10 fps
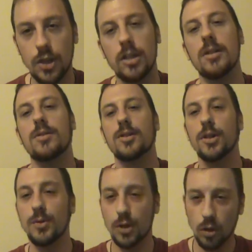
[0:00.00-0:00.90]

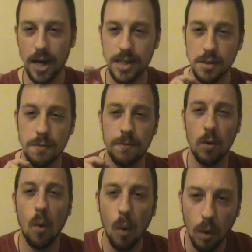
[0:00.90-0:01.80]
to
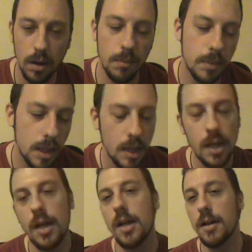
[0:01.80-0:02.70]
transform
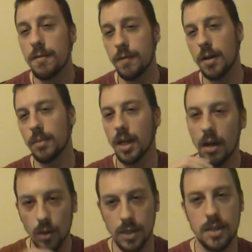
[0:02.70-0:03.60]
from
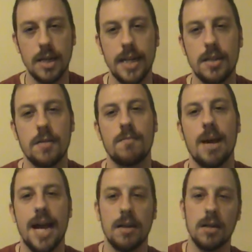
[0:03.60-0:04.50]
lower states of
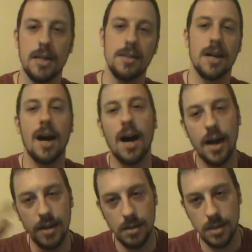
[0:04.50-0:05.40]
matter into
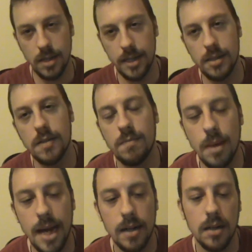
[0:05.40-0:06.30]
higher states of
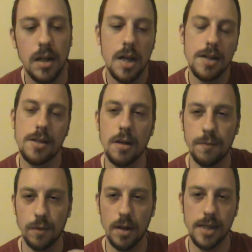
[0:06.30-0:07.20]
matter. So
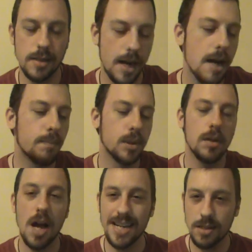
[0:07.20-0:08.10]
for
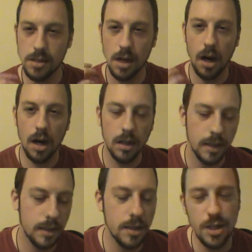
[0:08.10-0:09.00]
example, a
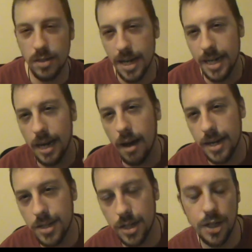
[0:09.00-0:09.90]
solid, you take an
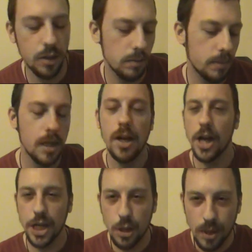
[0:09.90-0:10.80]
ice cube,
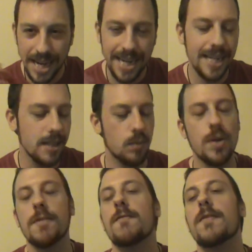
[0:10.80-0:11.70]
you heat it
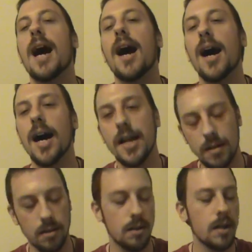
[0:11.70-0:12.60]
with
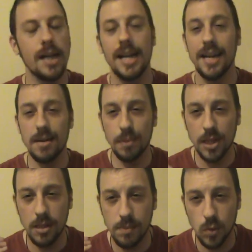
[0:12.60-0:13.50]
fire and it
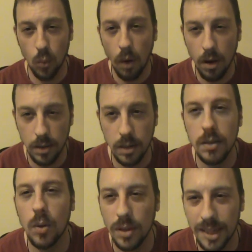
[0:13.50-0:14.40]
becomes water
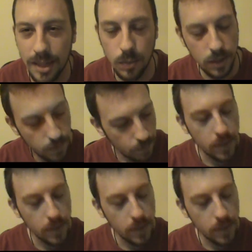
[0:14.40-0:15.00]
or liquid.